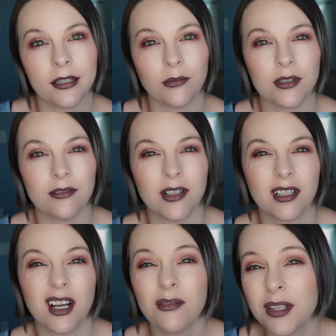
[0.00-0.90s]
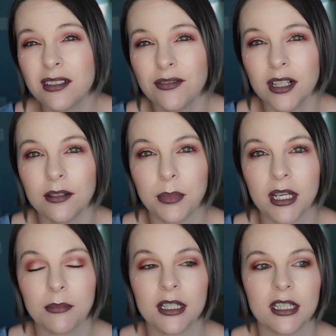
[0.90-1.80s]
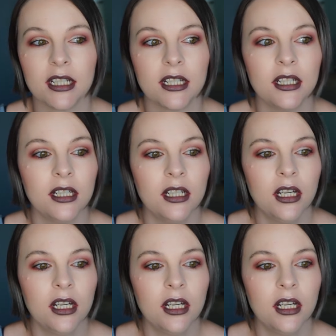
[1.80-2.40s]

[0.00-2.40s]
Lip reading: and it was wasn't very pigmented.